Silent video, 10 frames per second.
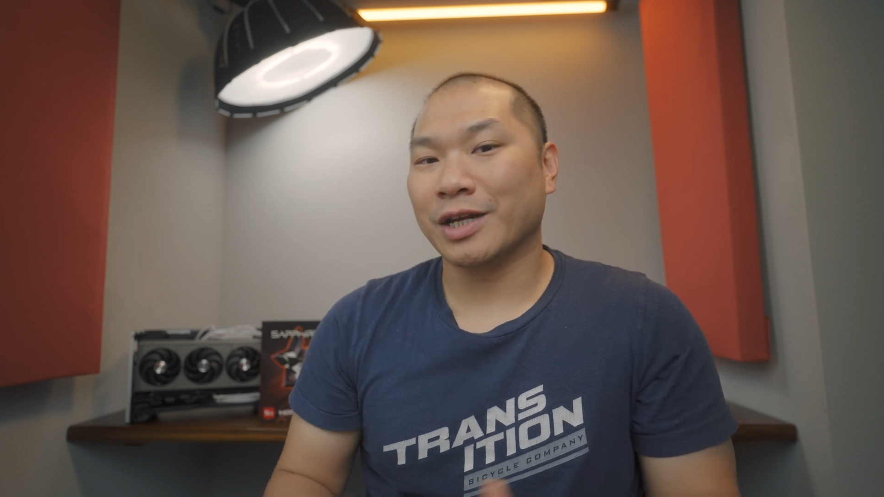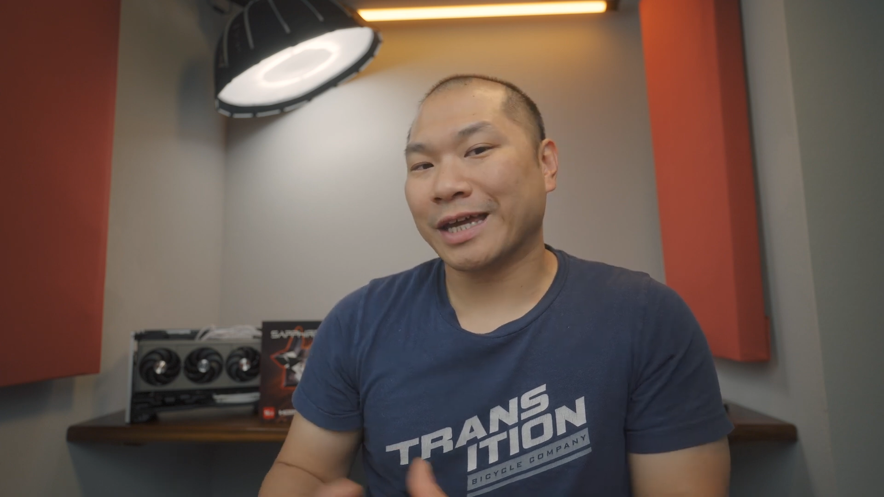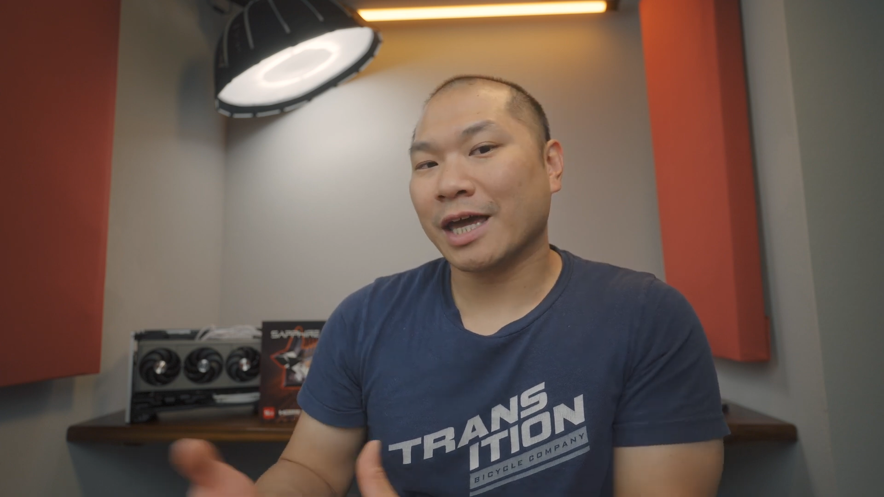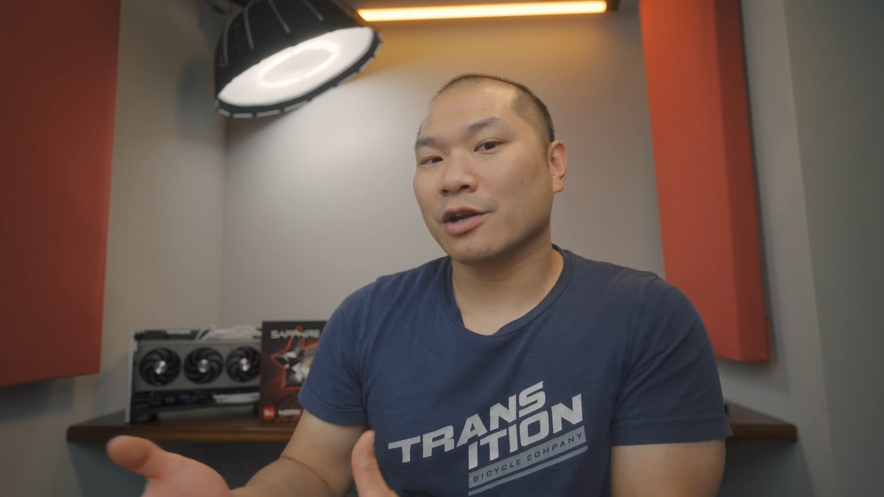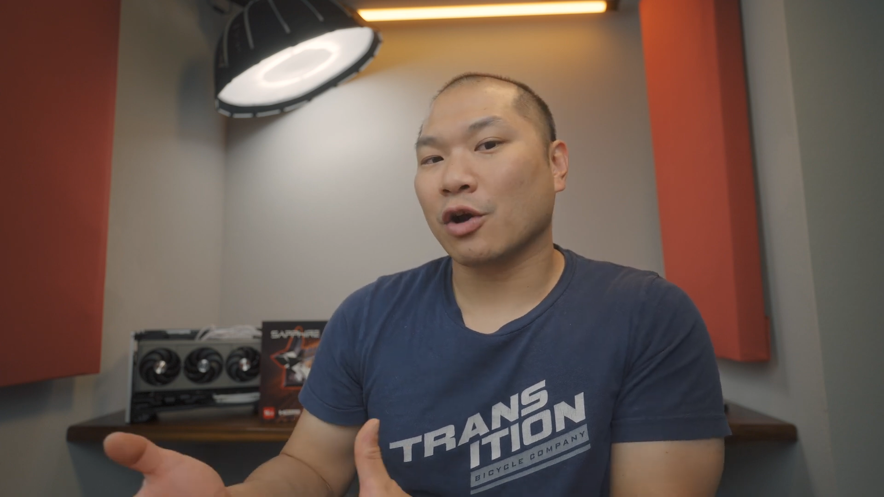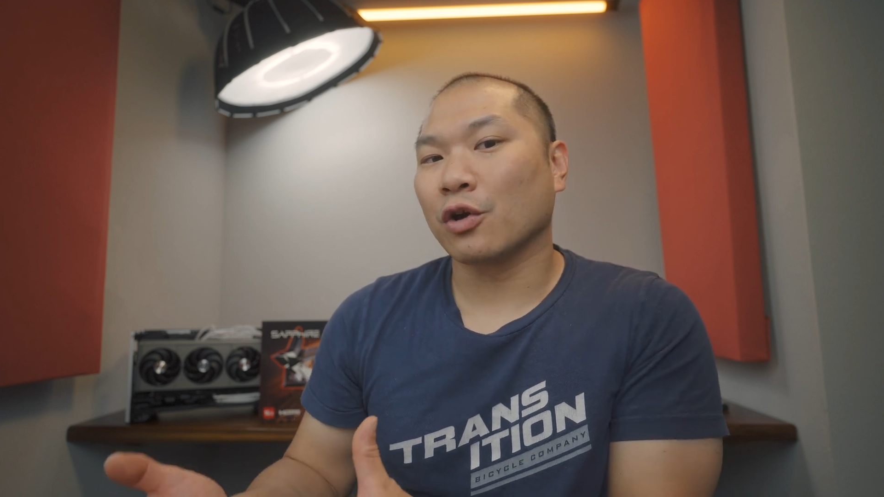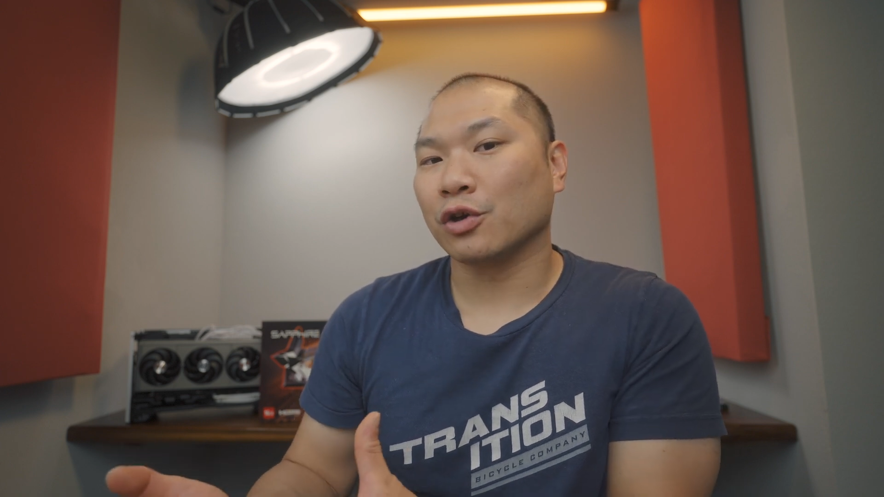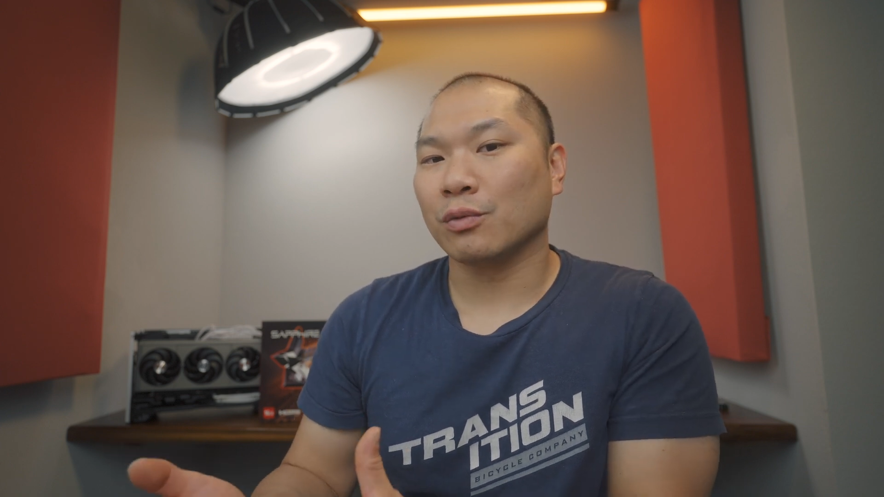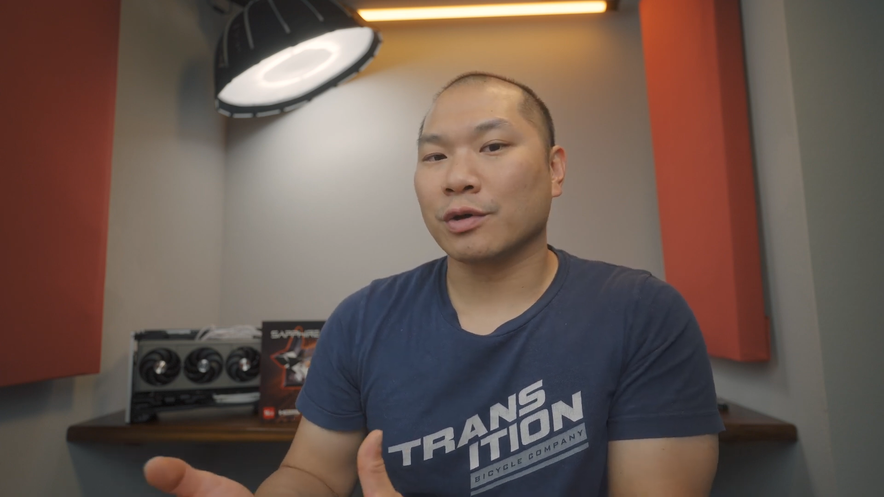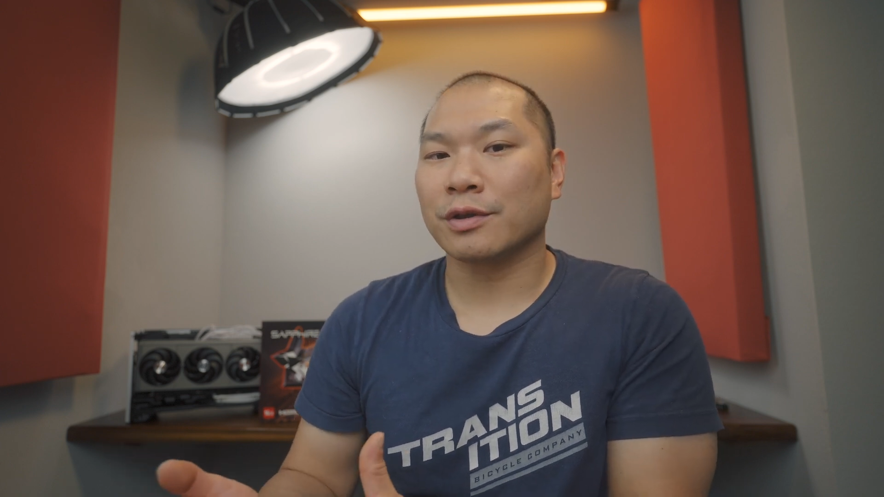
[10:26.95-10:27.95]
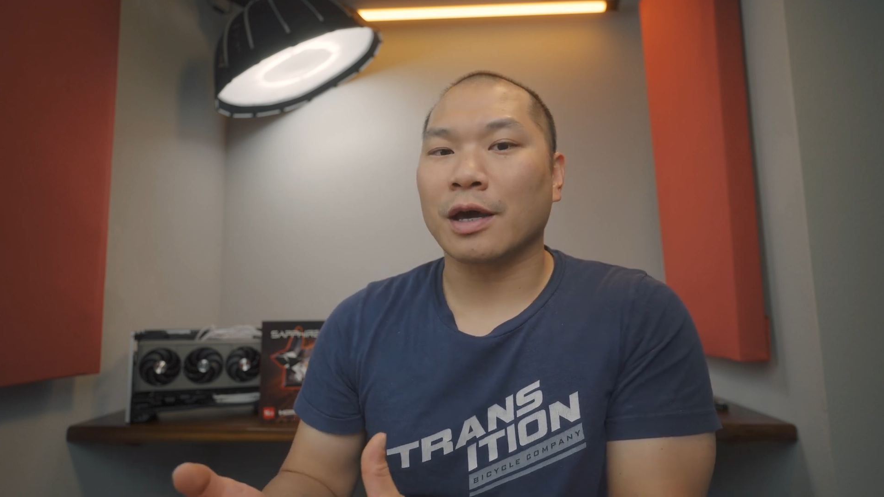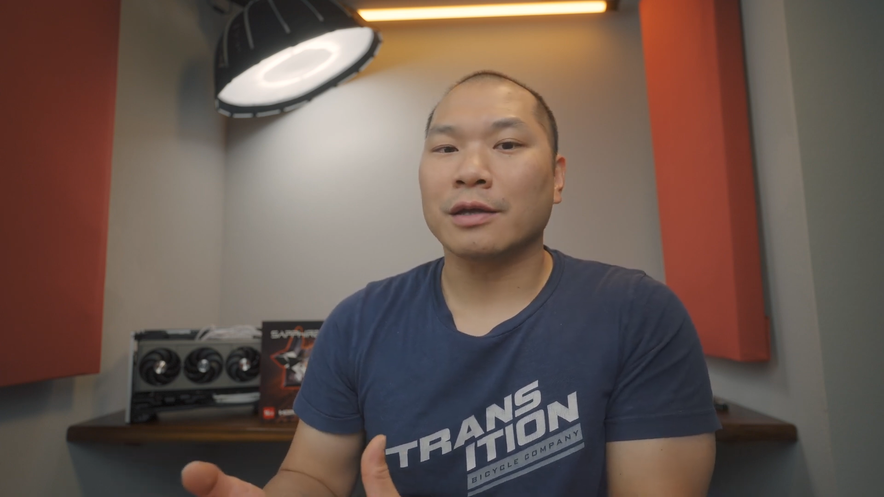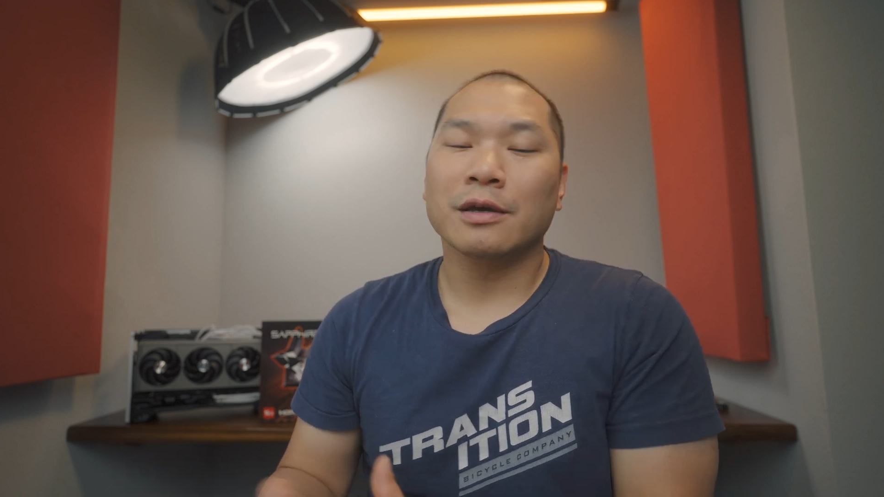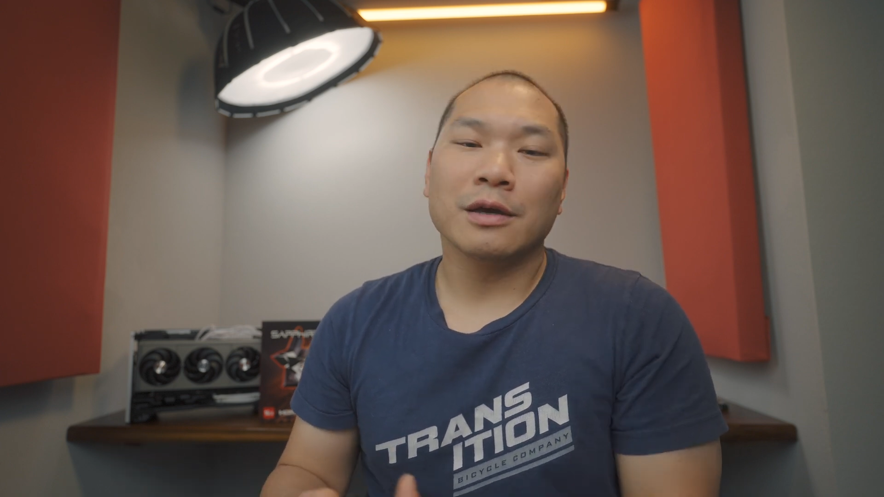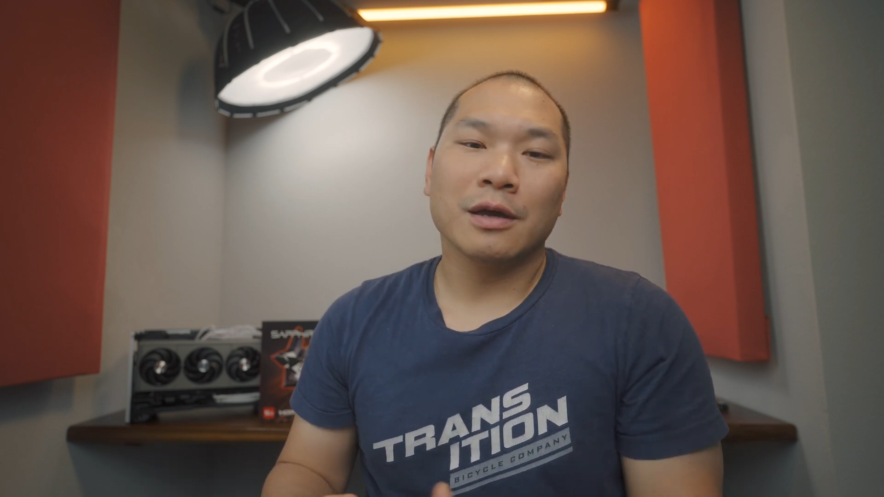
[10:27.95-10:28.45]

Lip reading: and I can't argue with that.